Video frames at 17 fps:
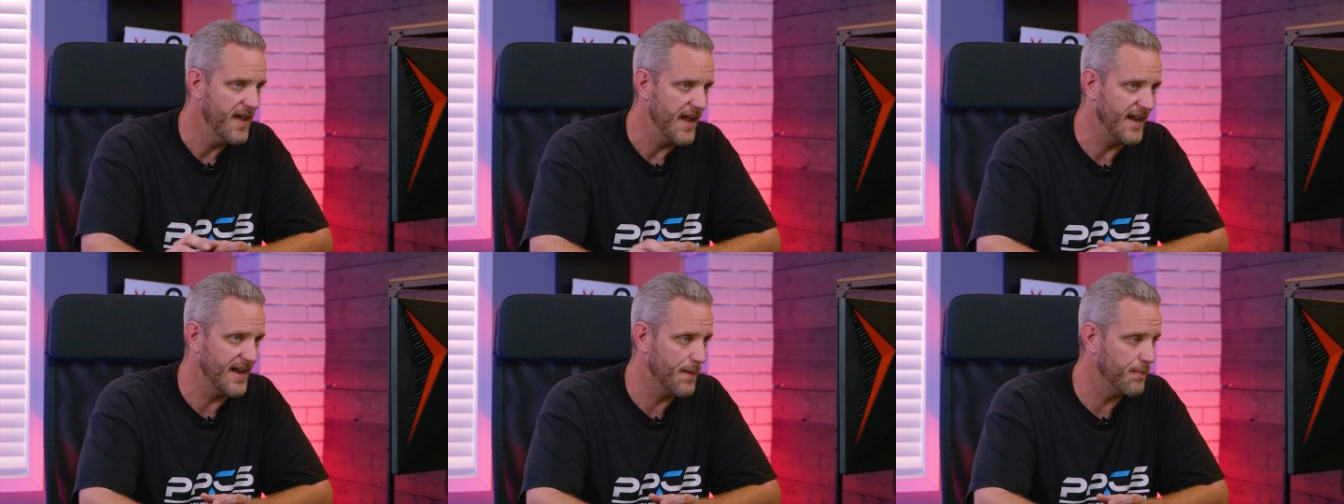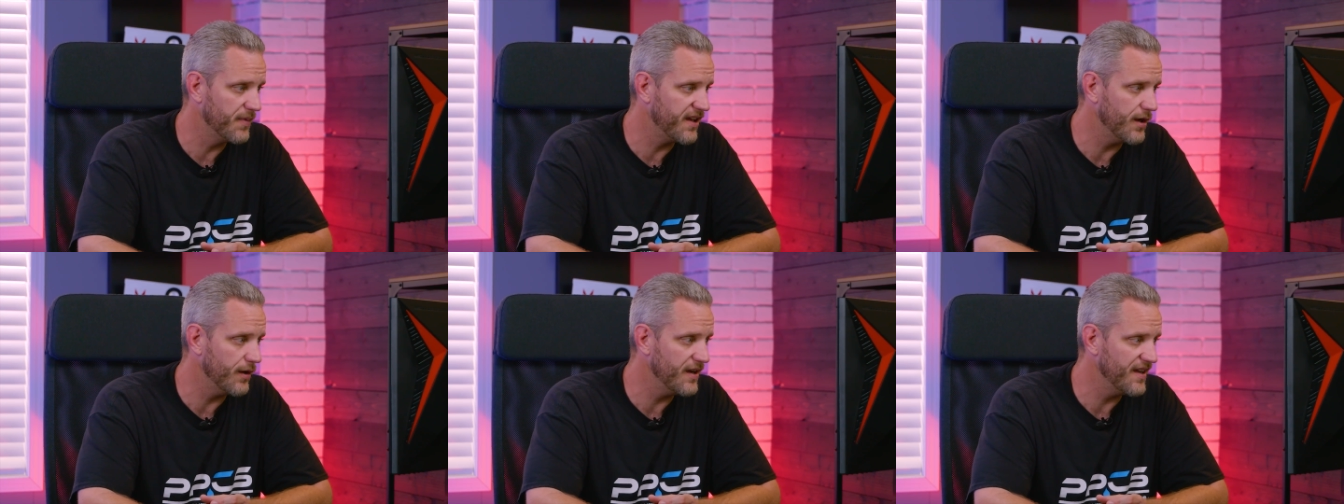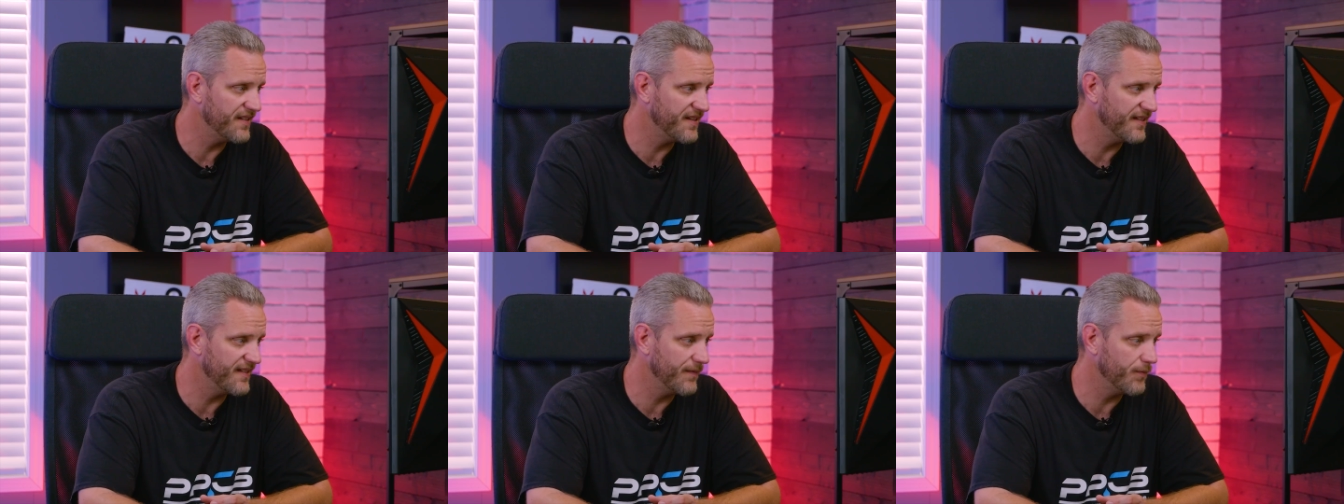And I'm
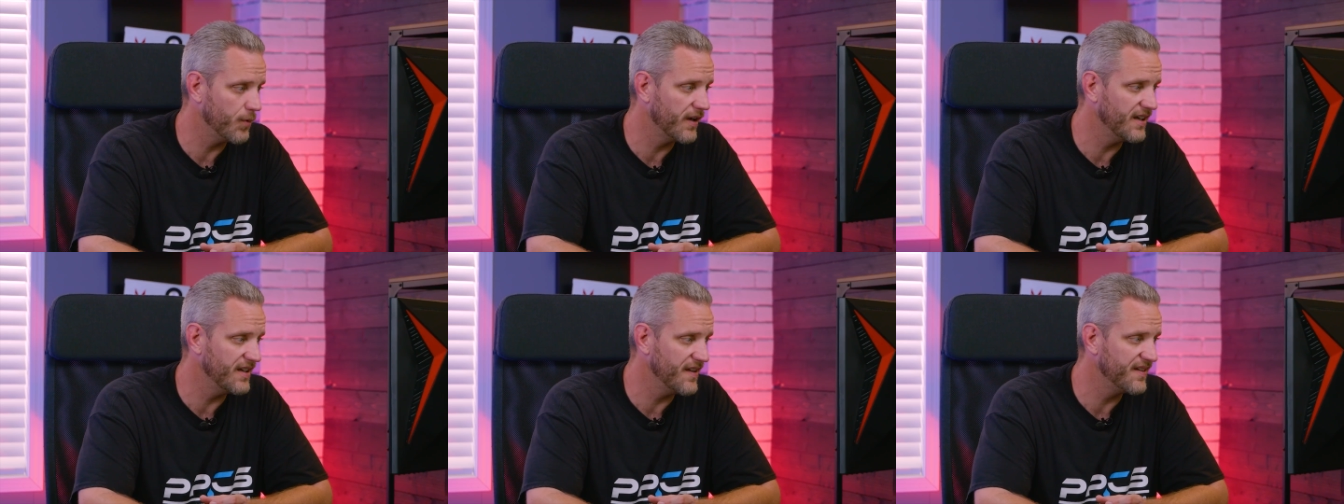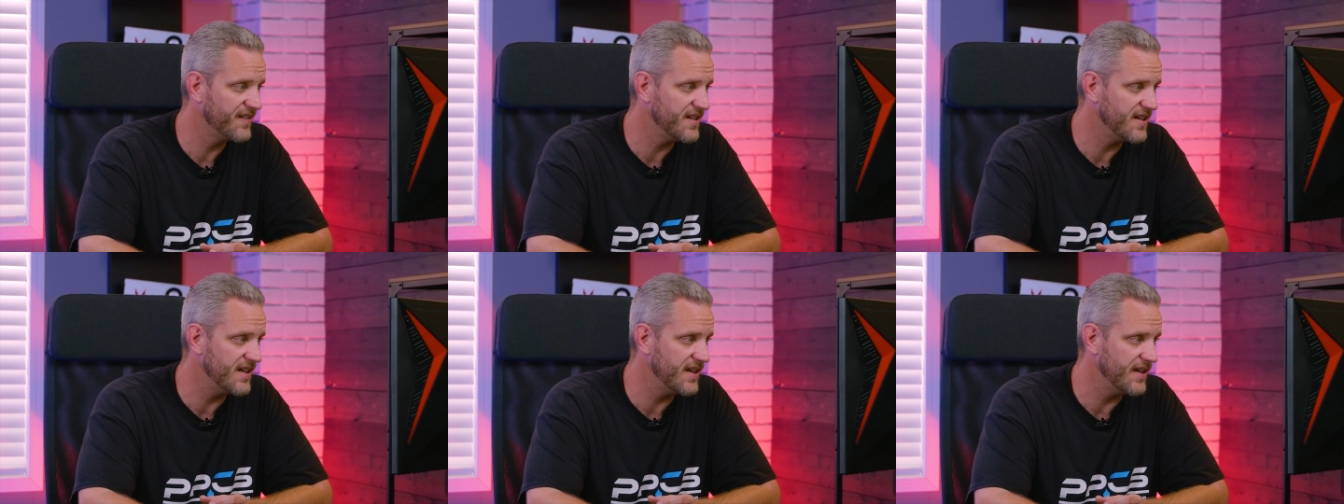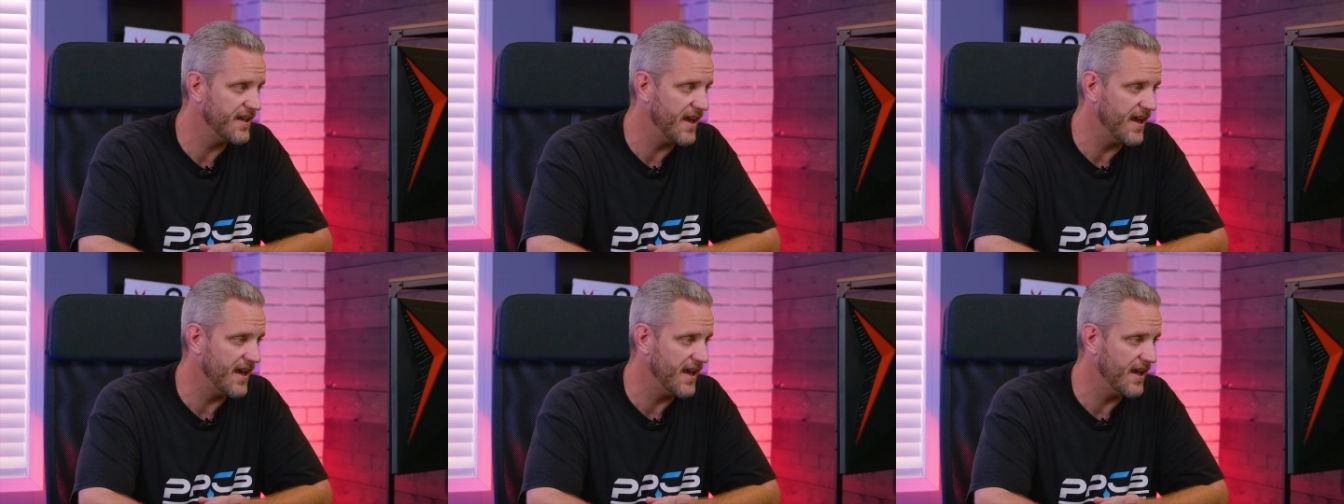curious as if we're going to
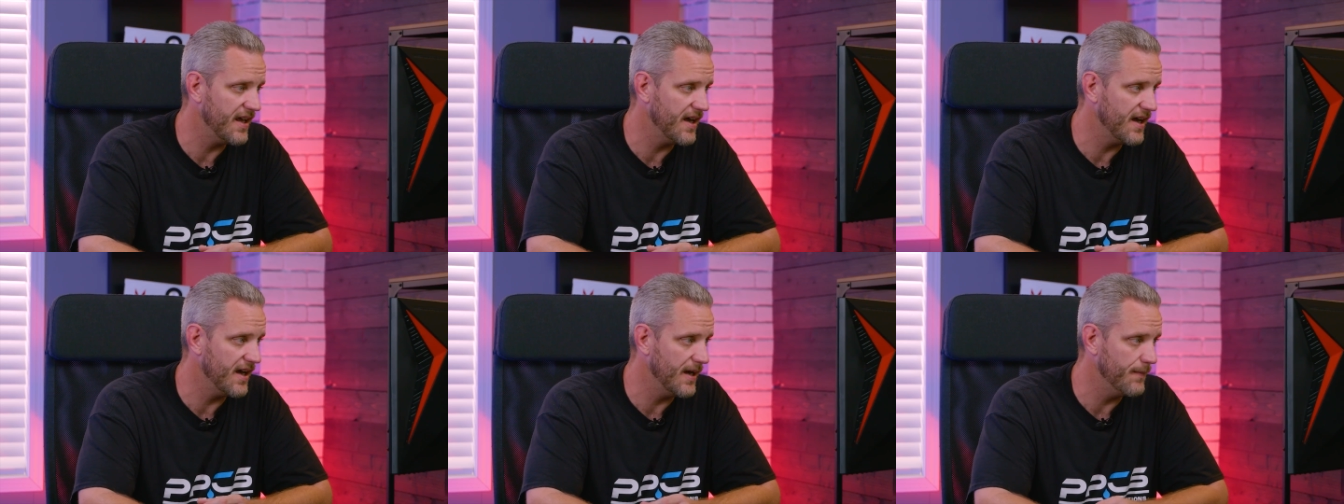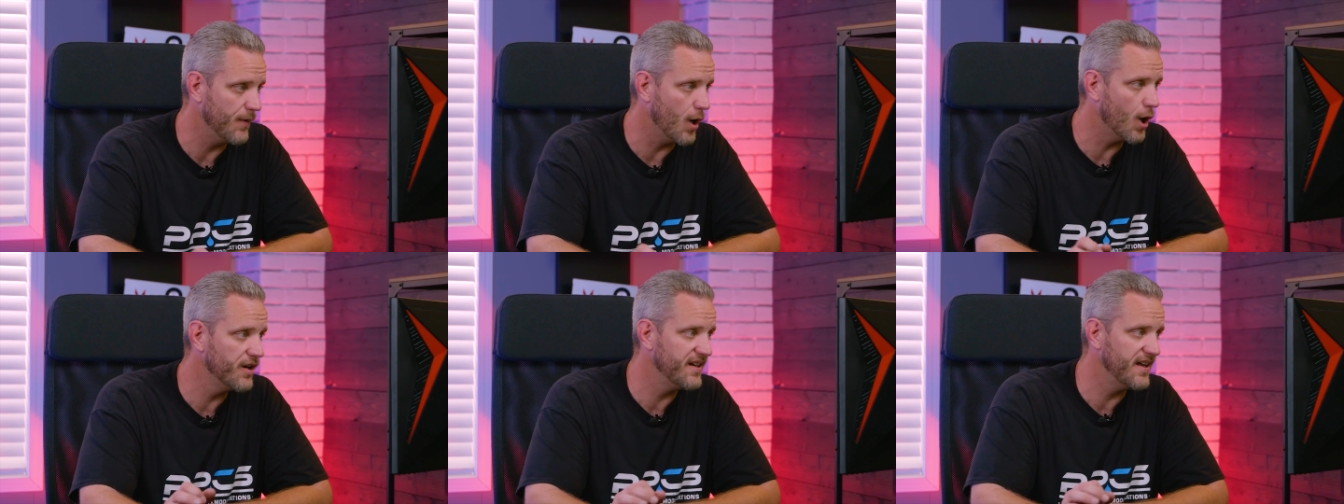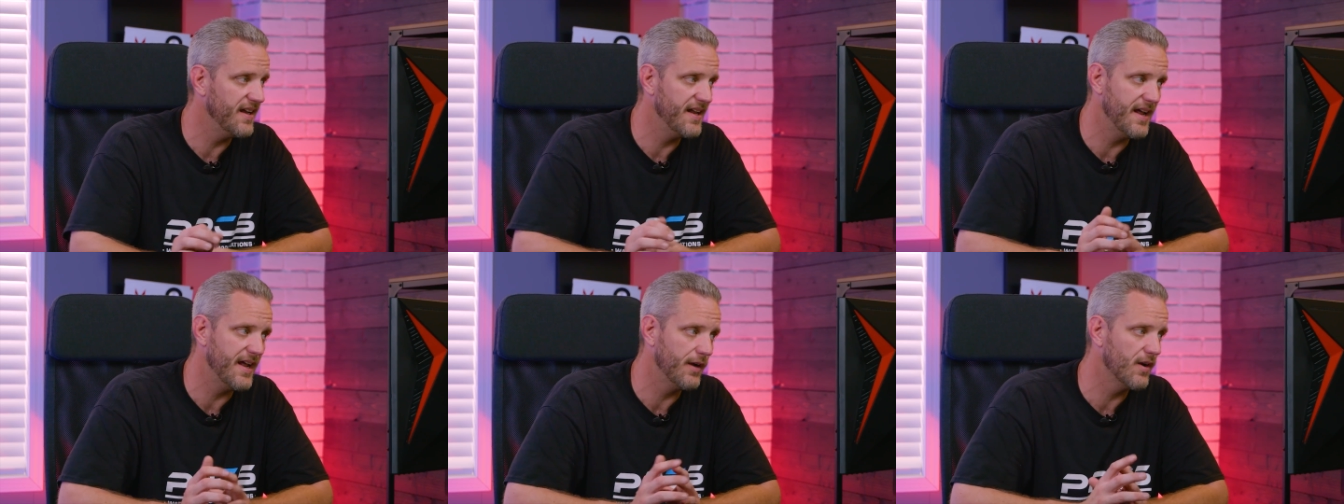see a uh,
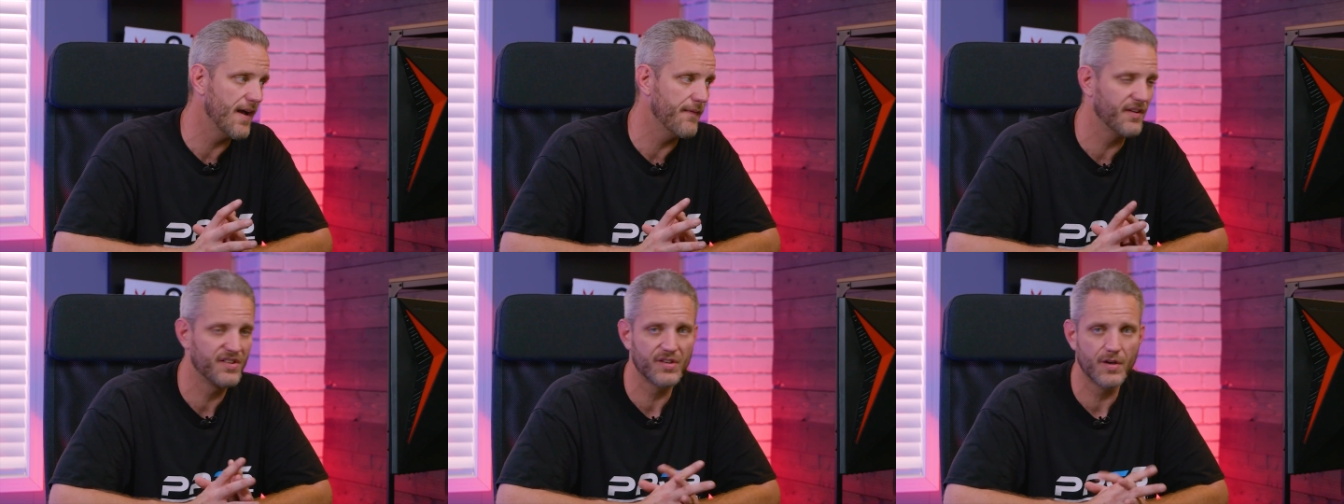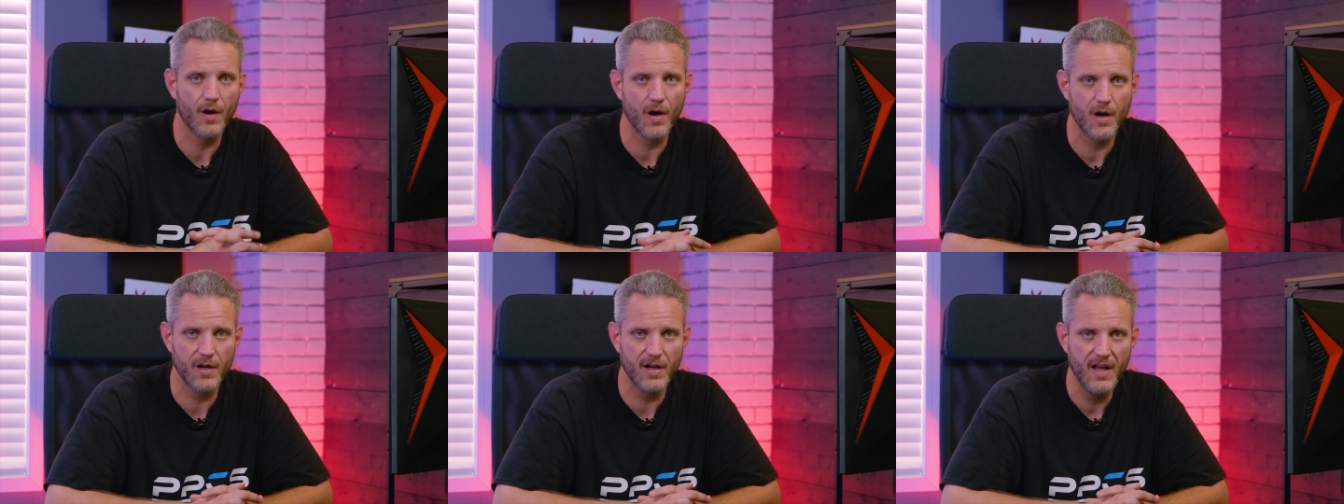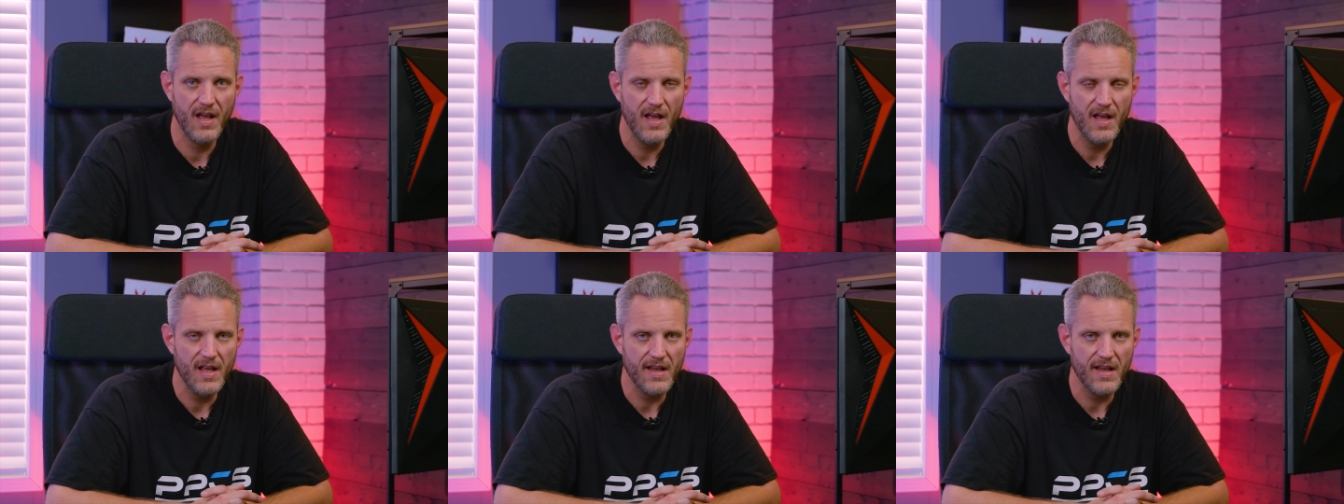RDNA graphics card